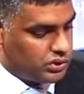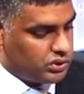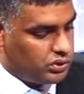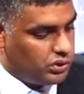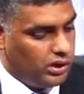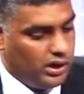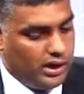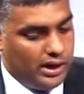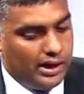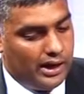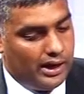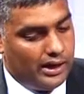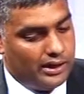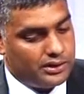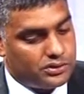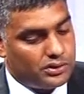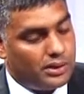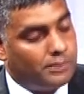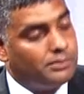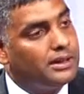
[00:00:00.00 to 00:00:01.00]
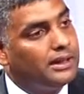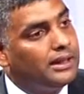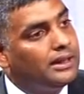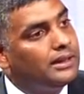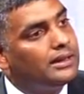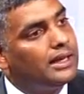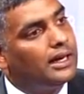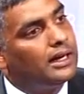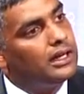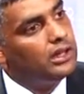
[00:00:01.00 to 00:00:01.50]
So uh, so I'm
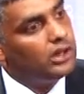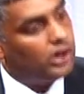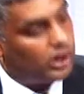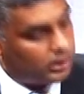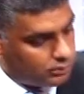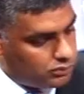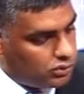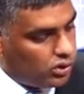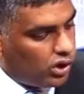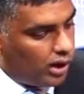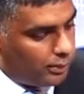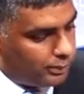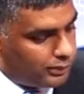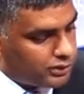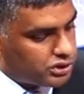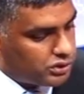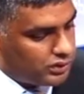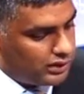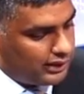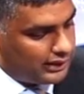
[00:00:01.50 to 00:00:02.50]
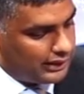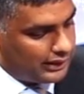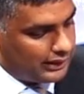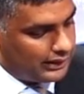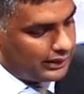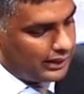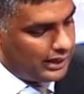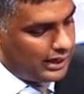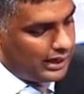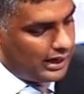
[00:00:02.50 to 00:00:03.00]
thinking there are a lot more
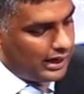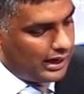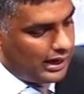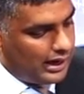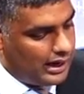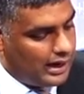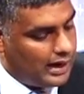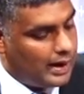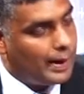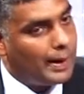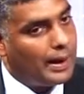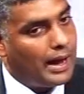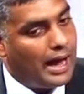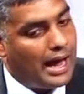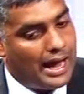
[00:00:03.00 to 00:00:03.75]
opportunity uh,